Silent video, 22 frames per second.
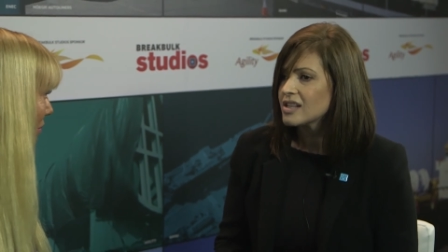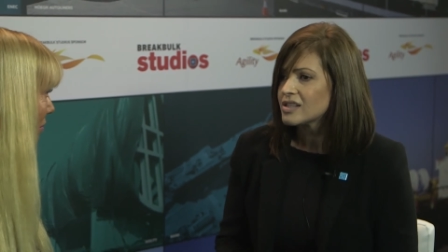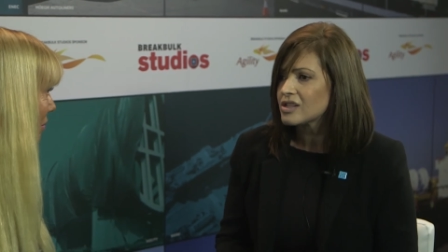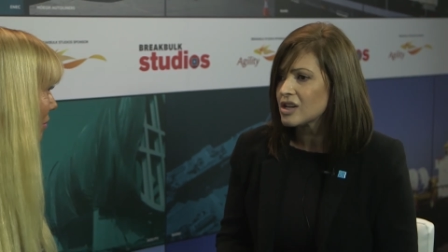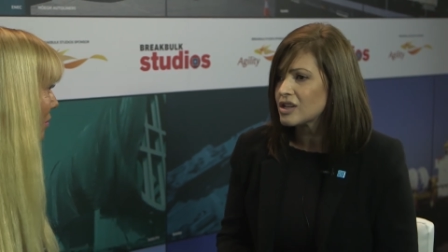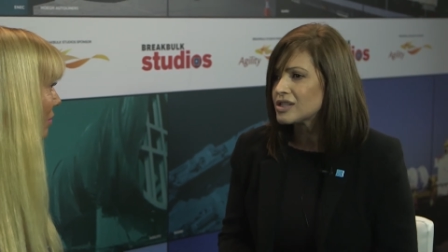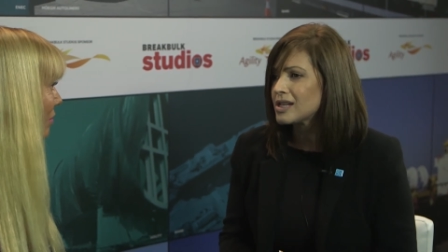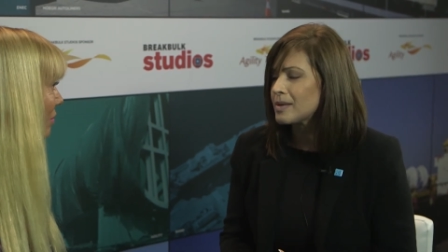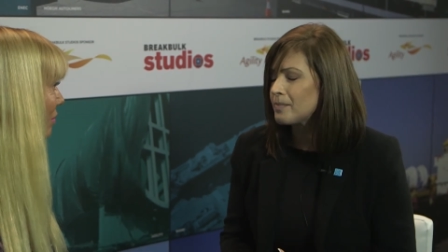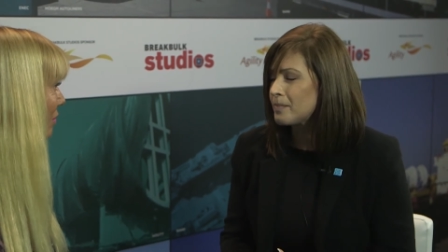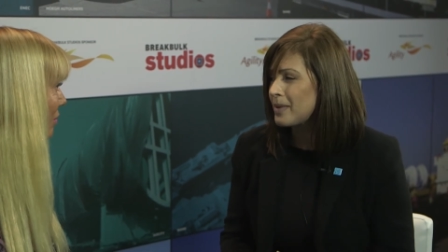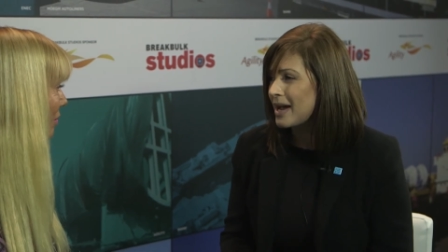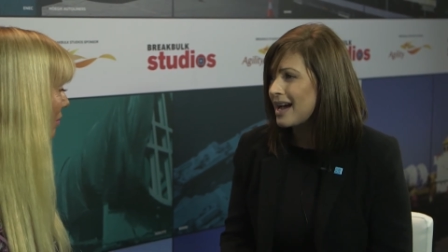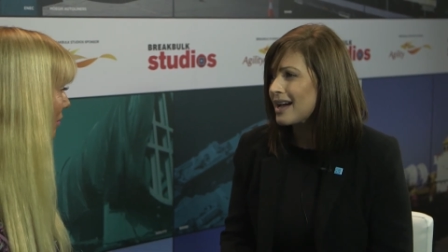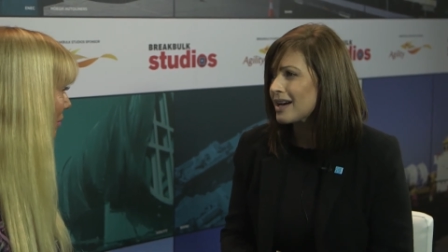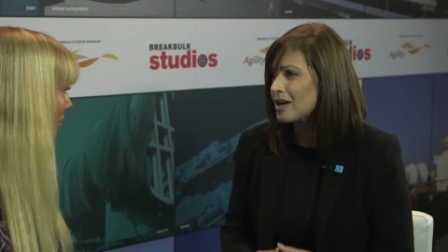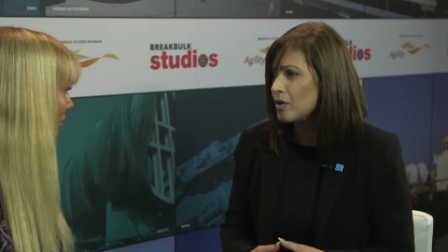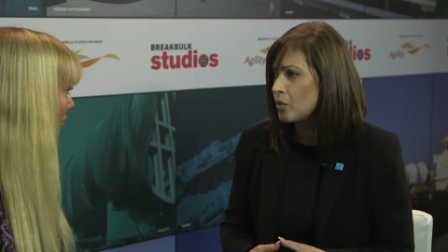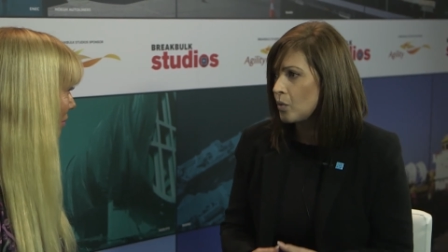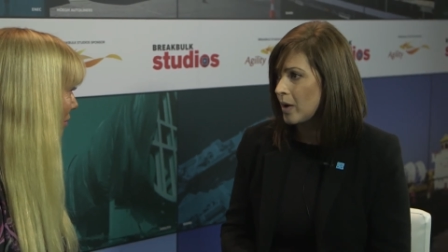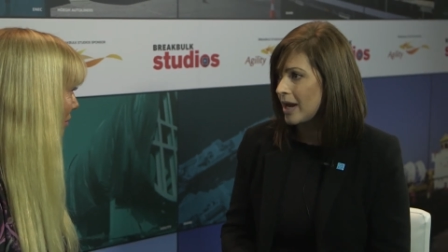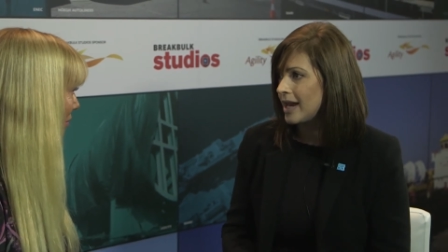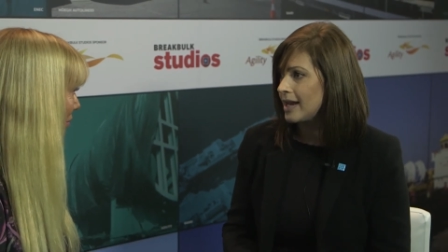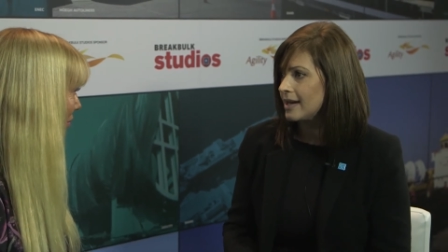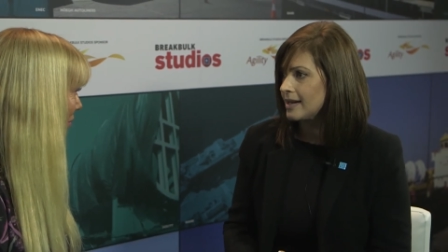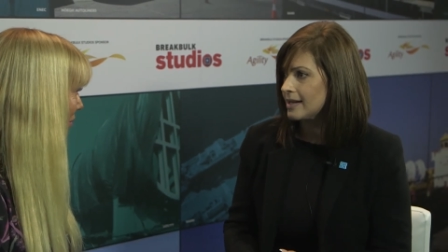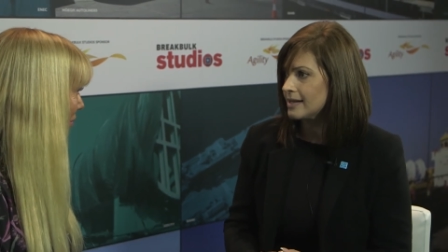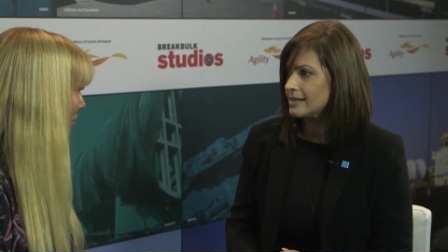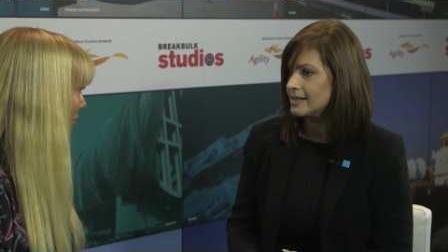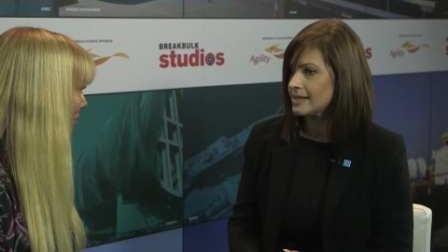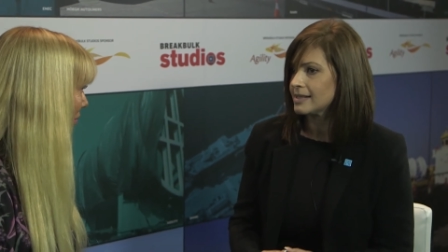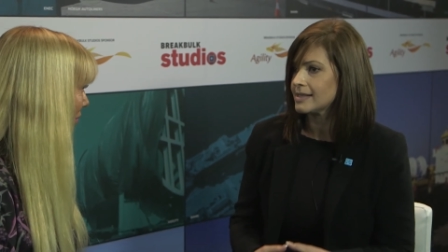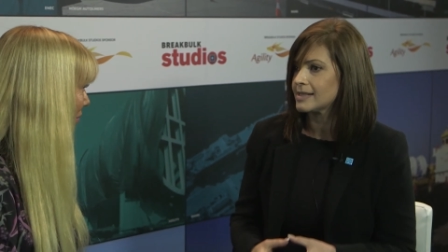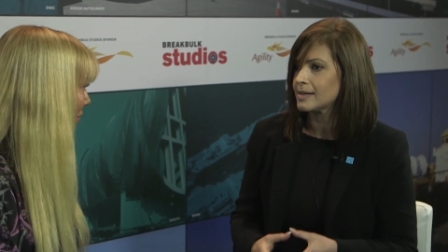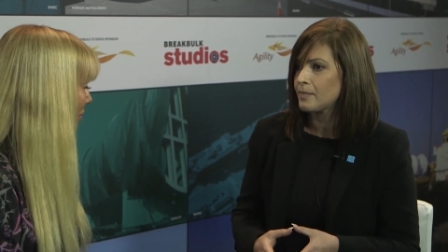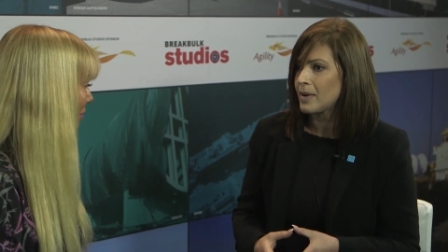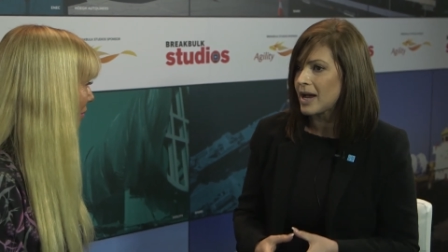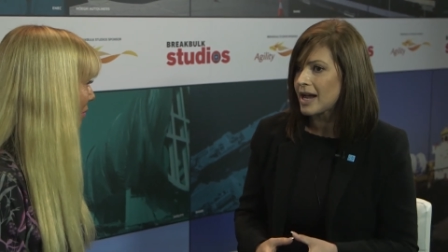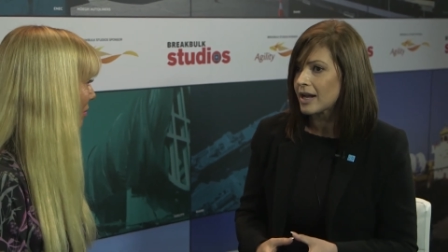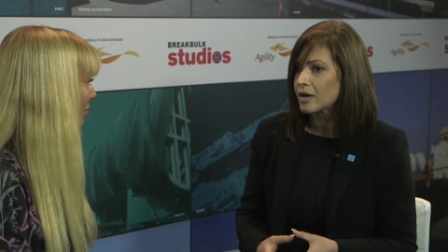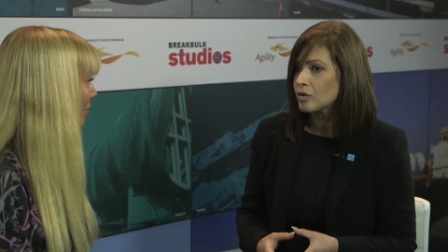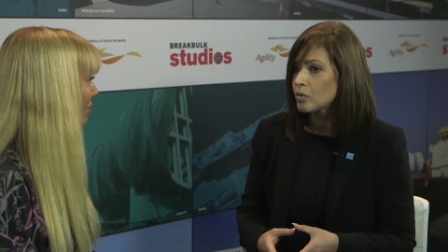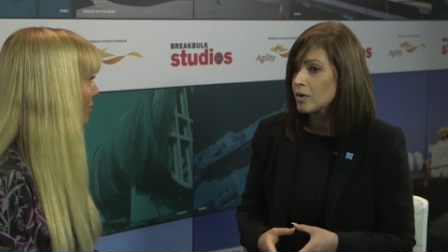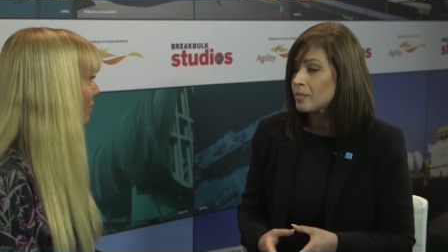So it's about awareness, it's
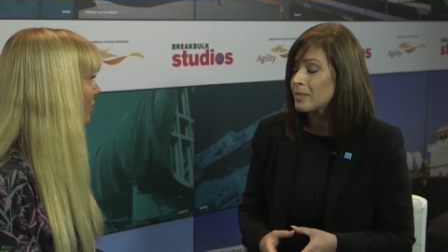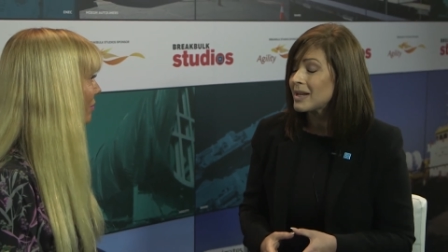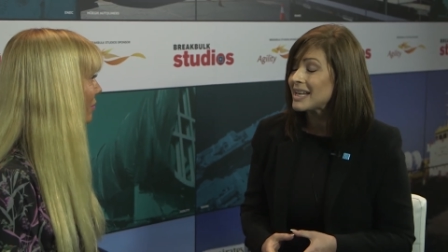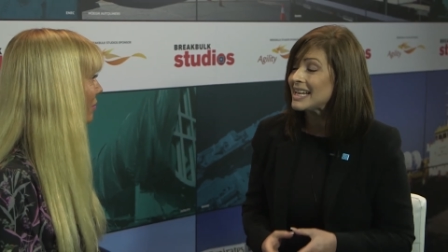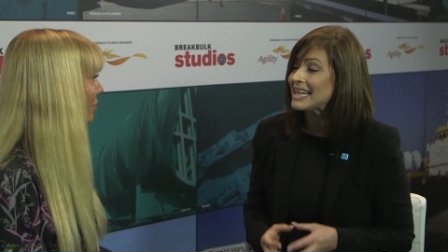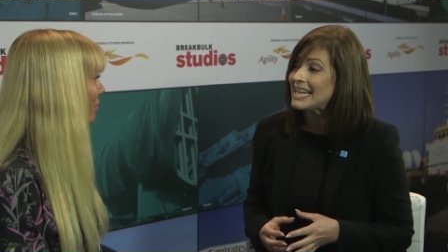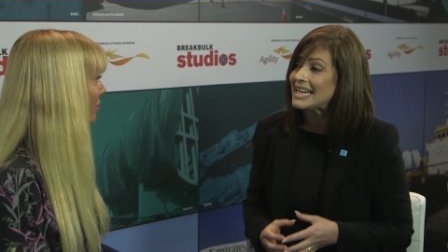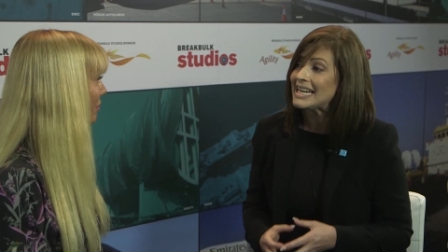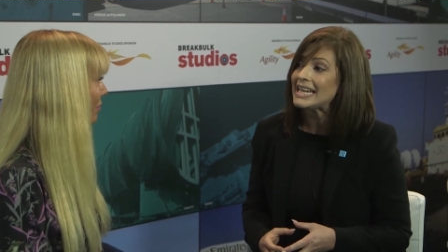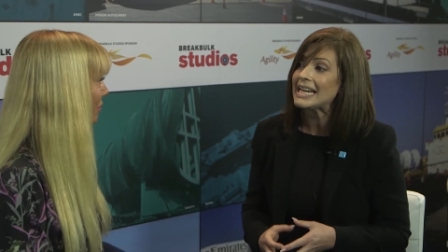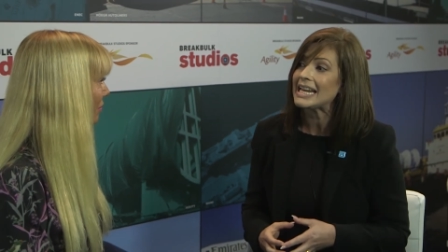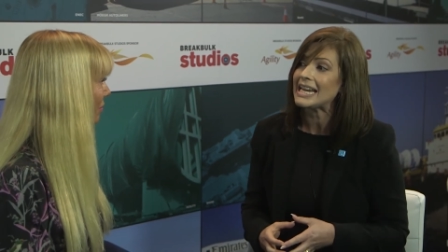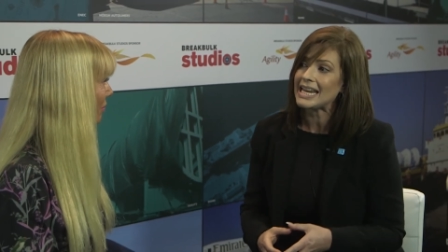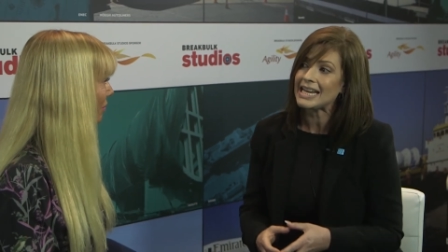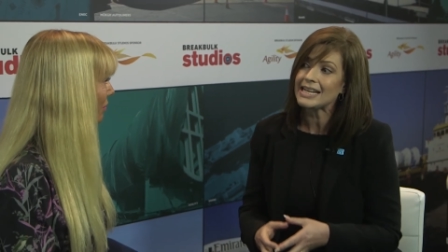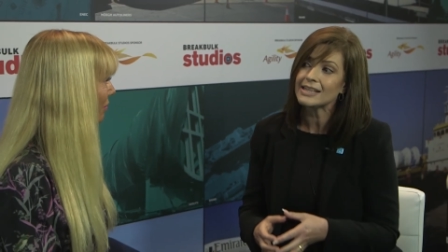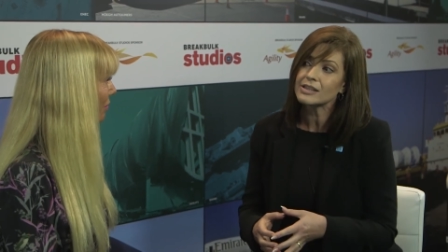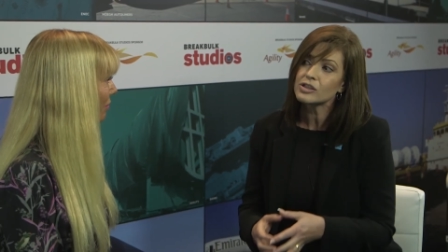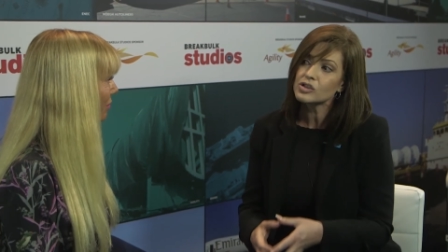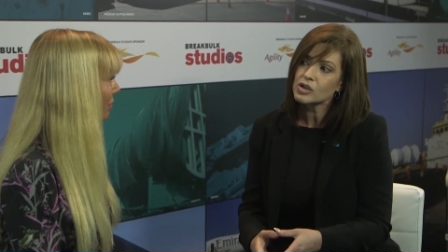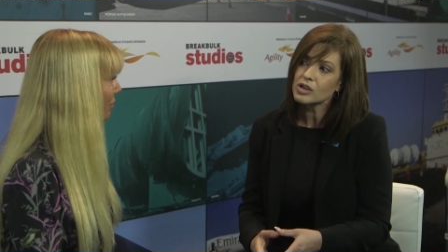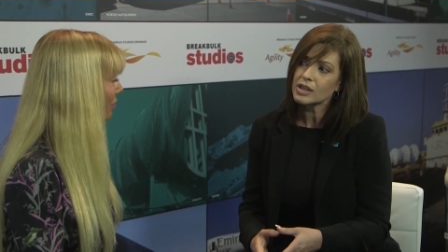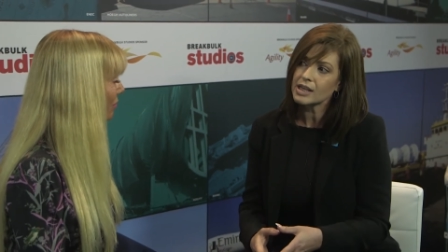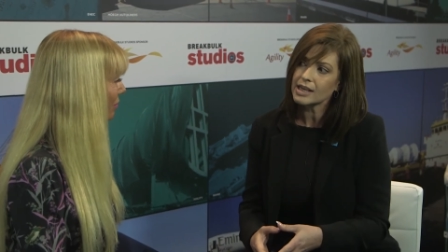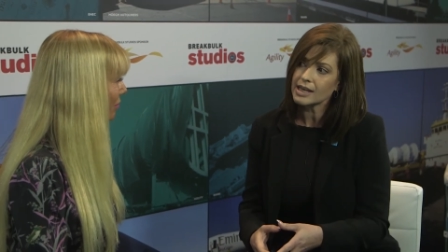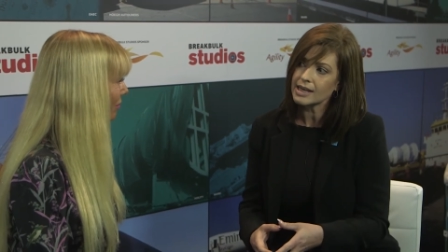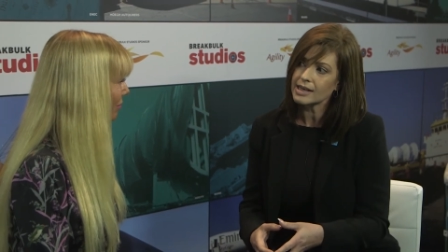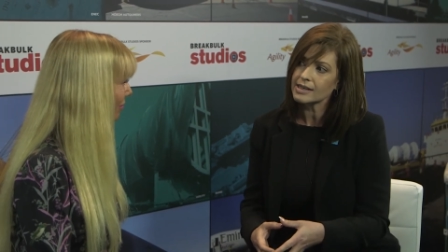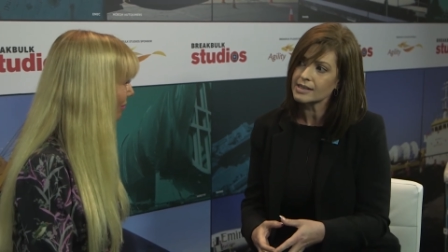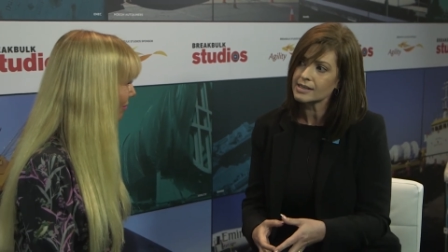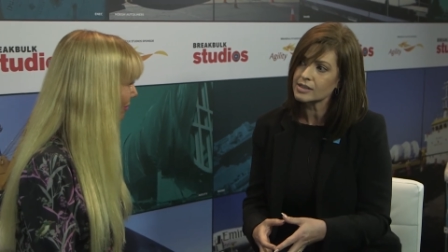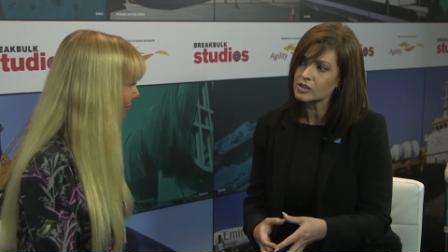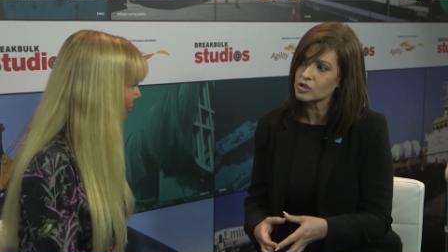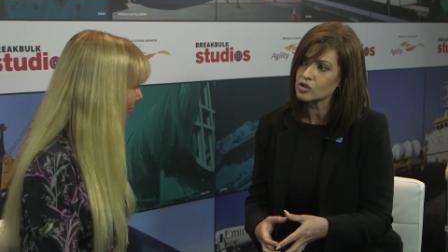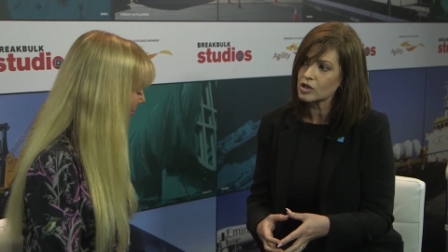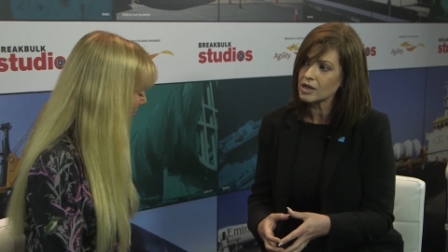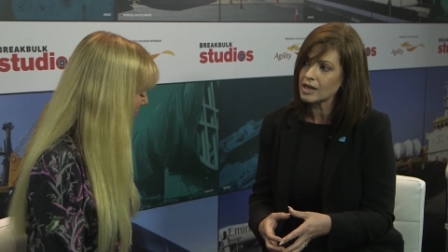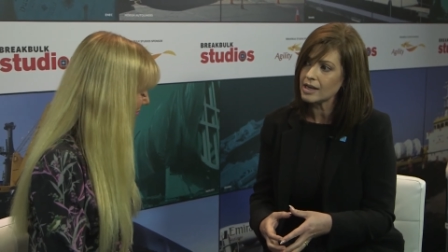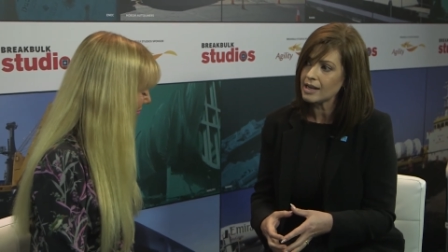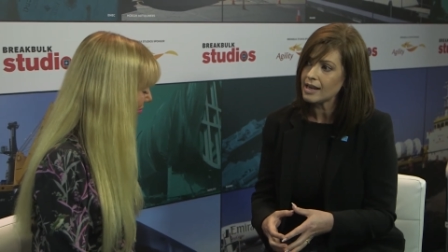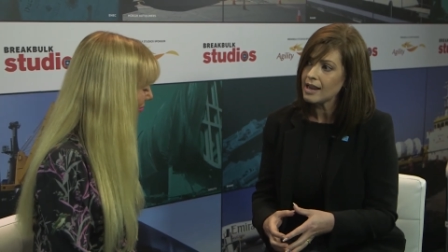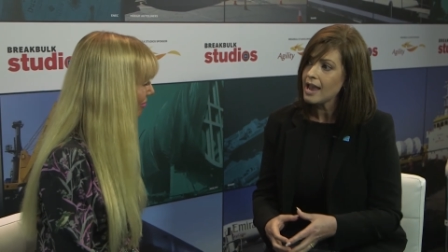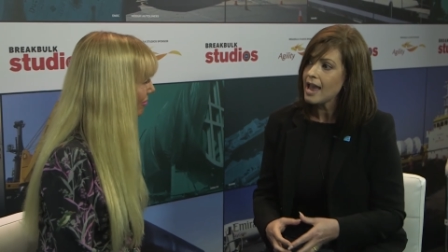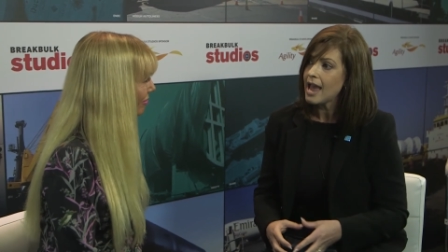about women leaning into the
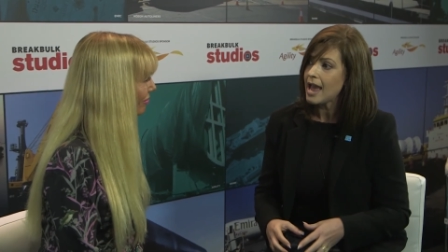industry